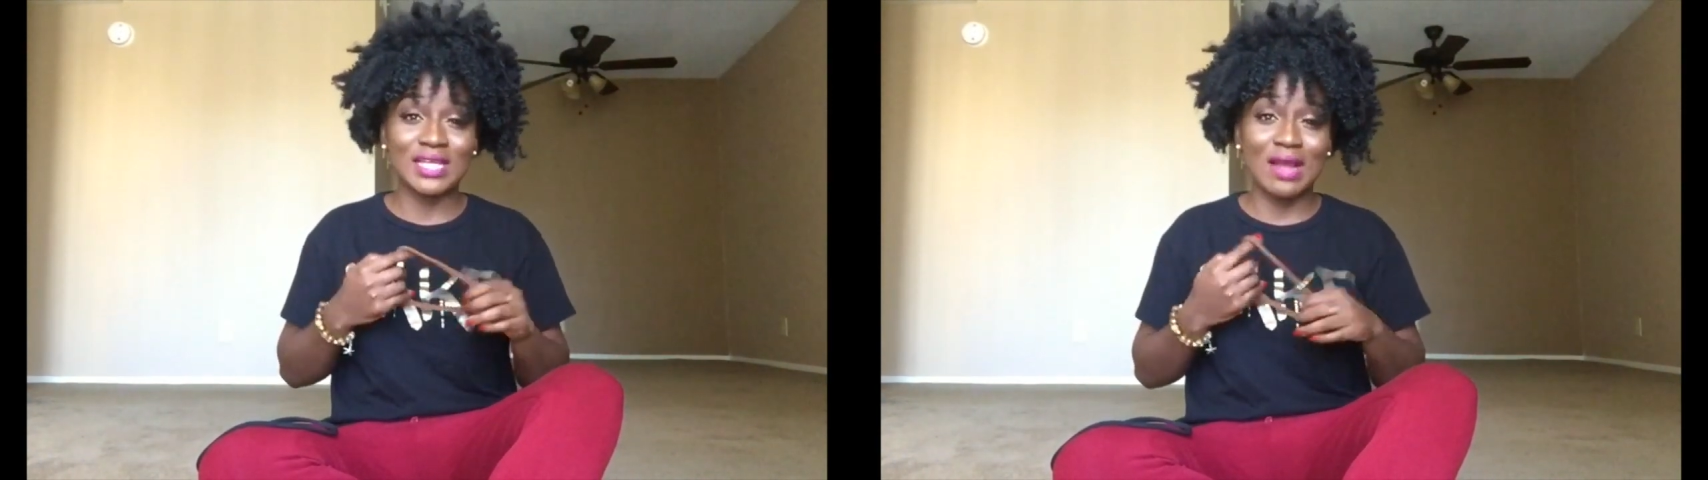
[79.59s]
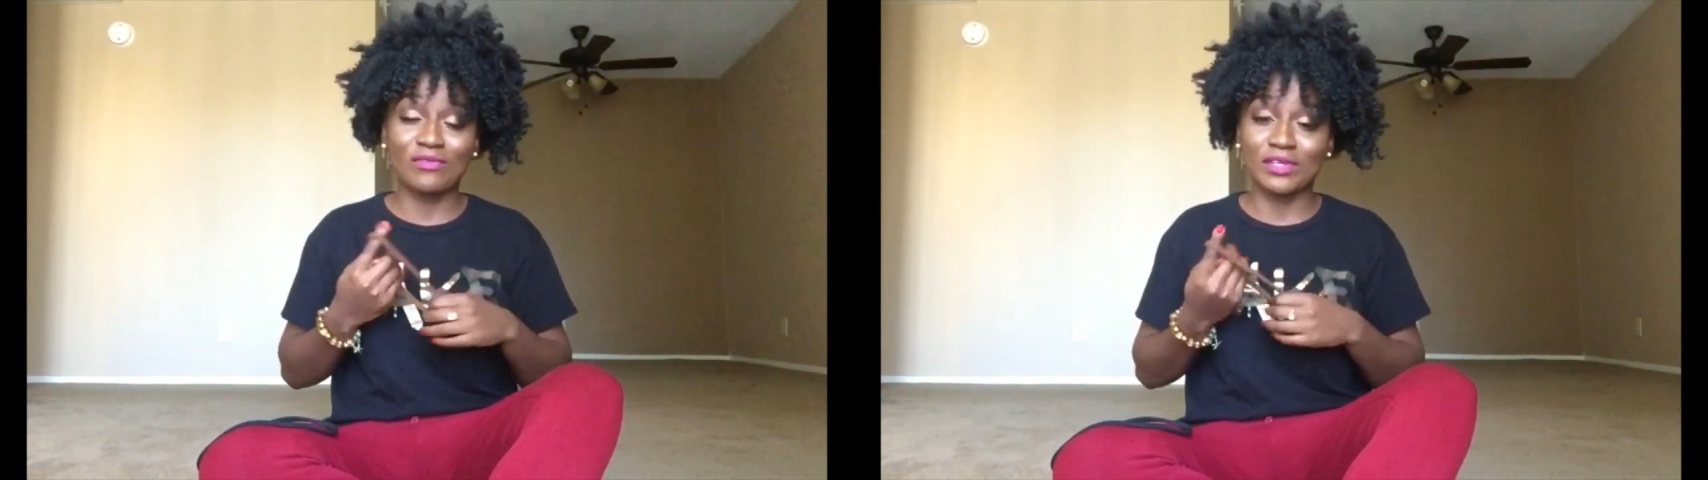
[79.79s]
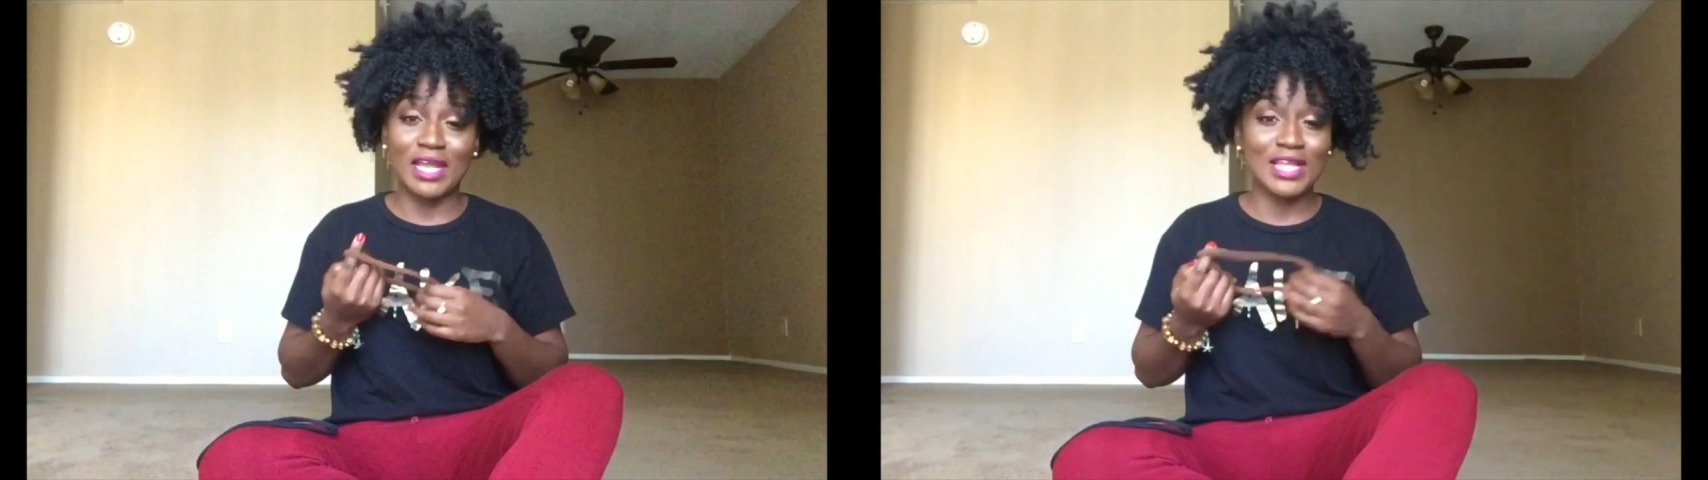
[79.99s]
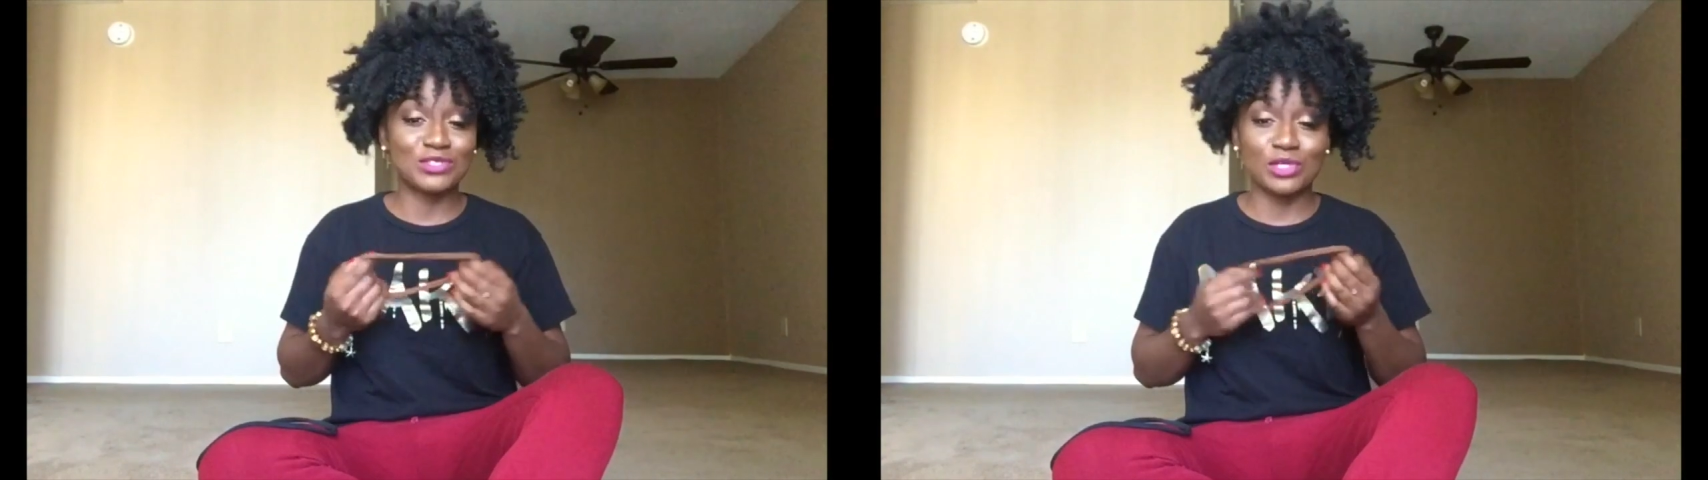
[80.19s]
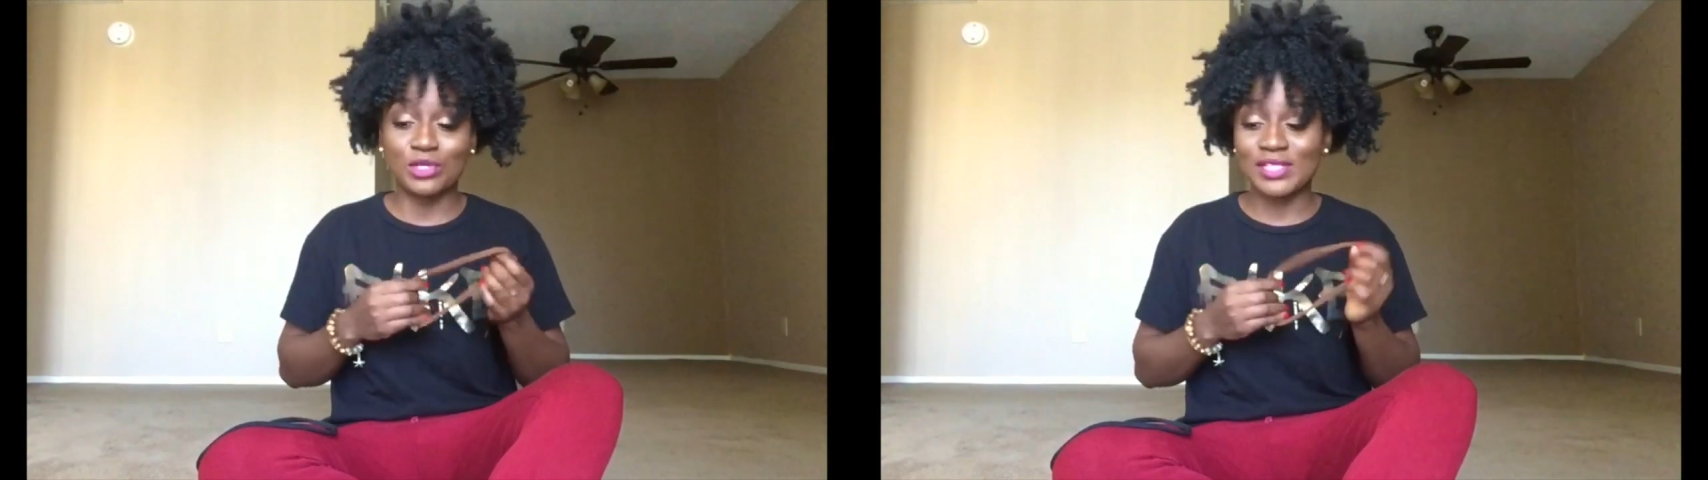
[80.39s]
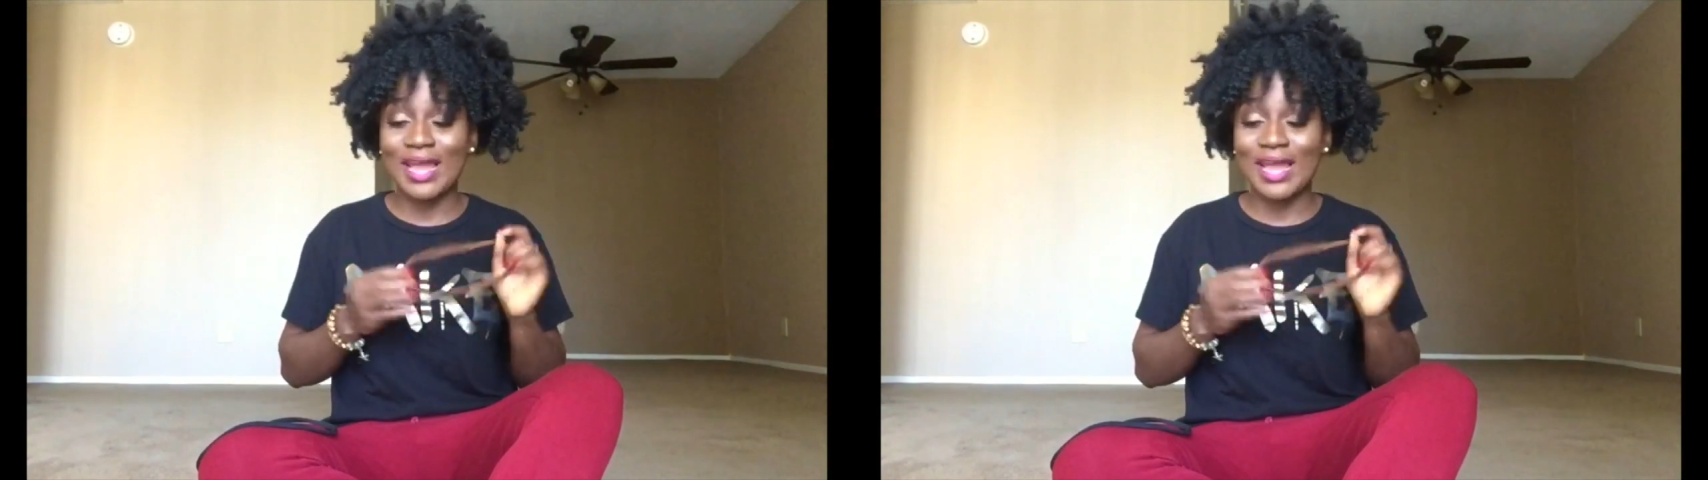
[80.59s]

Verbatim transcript: job for natural girls.